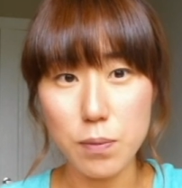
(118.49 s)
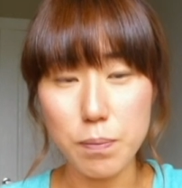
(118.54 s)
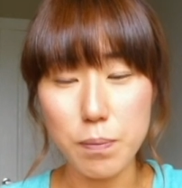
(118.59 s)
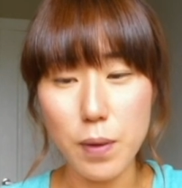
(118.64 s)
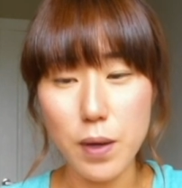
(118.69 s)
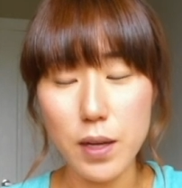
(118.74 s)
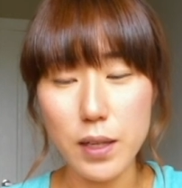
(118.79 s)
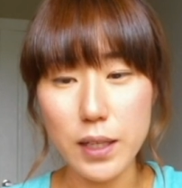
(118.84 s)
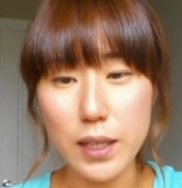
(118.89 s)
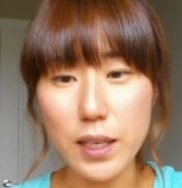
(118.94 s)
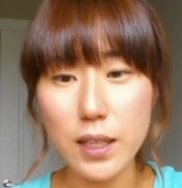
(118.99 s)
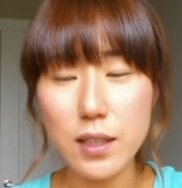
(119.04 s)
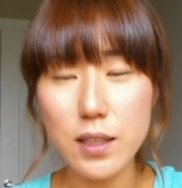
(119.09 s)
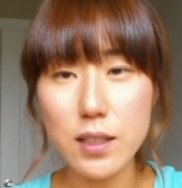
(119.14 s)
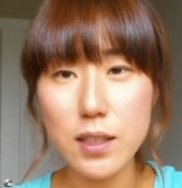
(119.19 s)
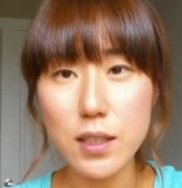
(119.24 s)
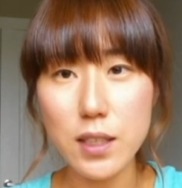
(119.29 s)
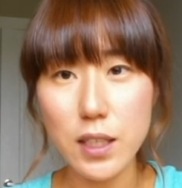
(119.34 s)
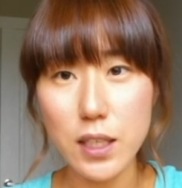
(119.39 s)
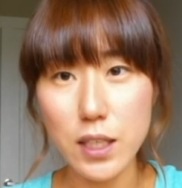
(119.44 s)
But it
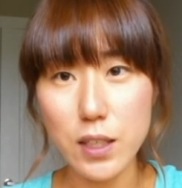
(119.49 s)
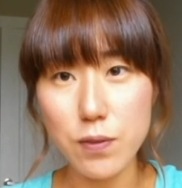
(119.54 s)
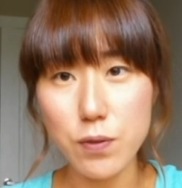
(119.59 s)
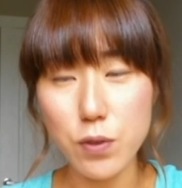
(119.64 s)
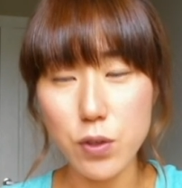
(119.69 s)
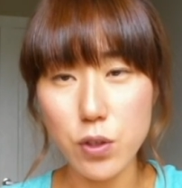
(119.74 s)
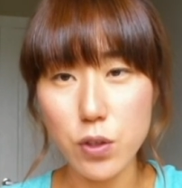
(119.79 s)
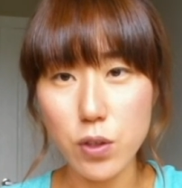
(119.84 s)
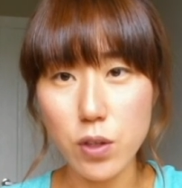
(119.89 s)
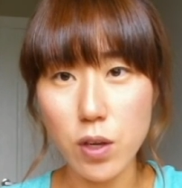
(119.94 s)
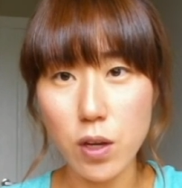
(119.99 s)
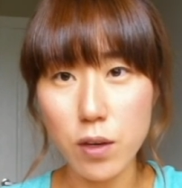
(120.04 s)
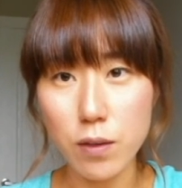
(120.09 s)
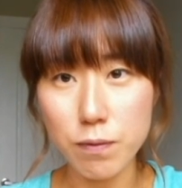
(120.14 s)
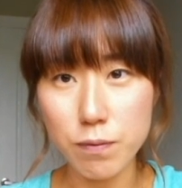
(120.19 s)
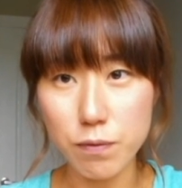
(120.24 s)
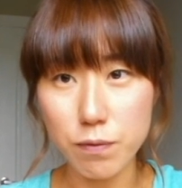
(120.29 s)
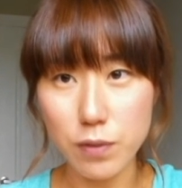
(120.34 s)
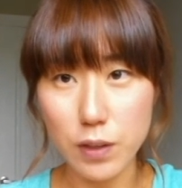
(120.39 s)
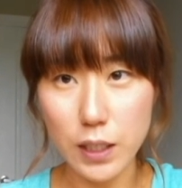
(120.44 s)
could give you
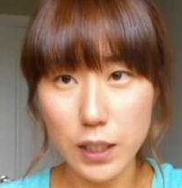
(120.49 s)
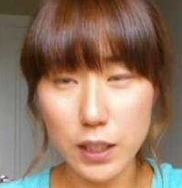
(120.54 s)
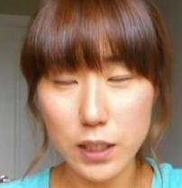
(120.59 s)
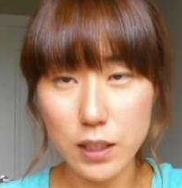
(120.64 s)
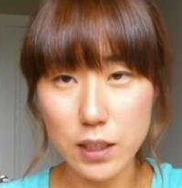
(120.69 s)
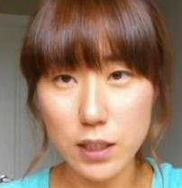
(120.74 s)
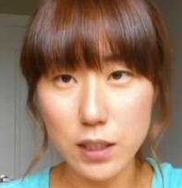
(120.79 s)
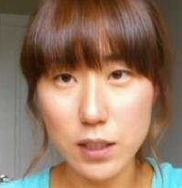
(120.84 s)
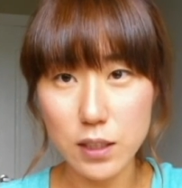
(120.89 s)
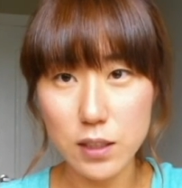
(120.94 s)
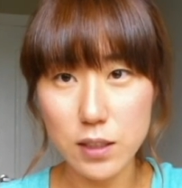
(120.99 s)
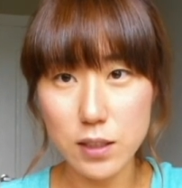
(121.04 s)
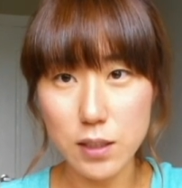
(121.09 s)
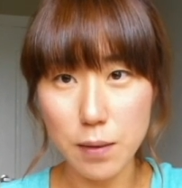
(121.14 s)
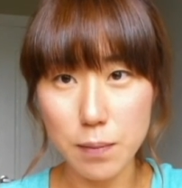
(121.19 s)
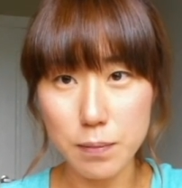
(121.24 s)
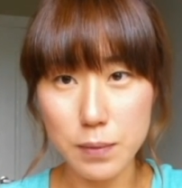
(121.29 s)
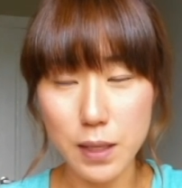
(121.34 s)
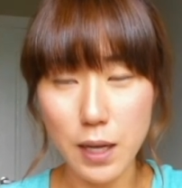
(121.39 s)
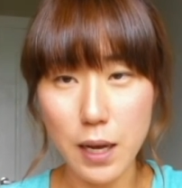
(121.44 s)
conflict
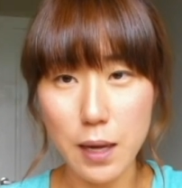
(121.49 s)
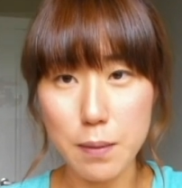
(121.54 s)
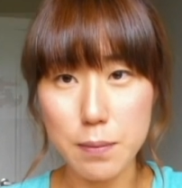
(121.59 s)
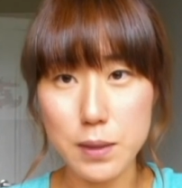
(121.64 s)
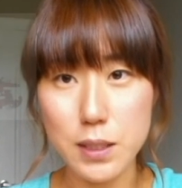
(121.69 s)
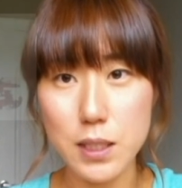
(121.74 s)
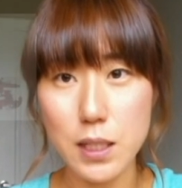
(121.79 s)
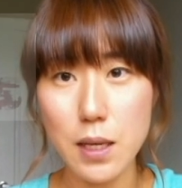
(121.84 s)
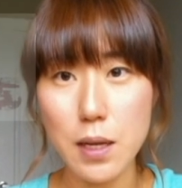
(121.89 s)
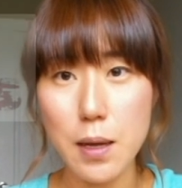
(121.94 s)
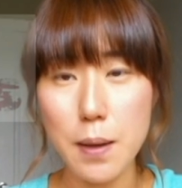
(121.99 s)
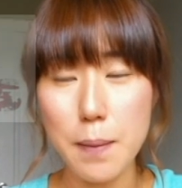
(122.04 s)
sometimes